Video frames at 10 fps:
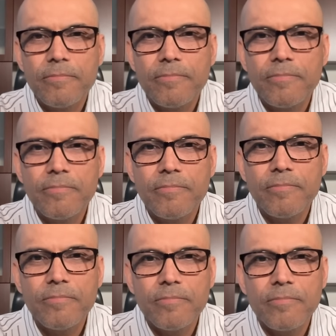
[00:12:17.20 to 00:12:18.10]

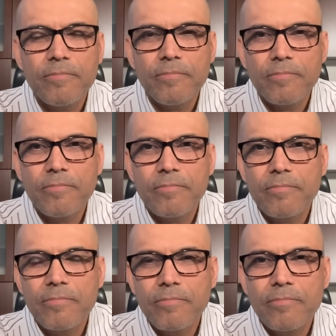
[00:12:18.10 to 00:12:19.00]

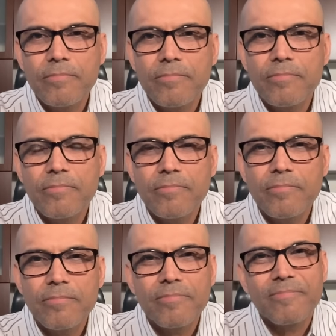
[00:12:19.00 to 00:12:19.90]

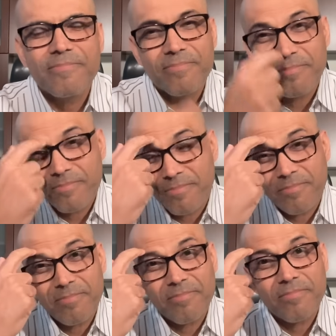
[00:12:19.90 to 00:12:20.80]

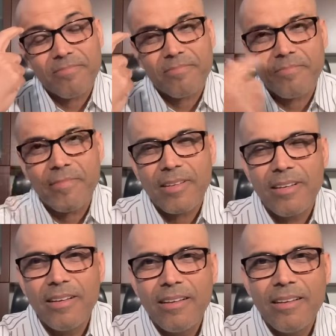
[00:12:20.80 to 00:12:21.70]

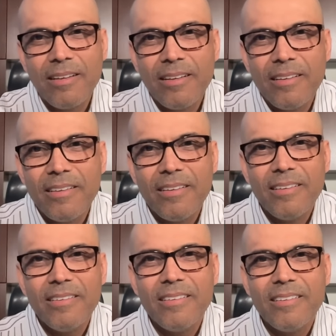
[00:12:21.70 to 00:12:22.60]

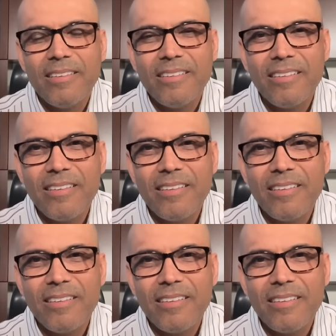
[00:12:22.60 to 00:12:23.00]
(not speaking)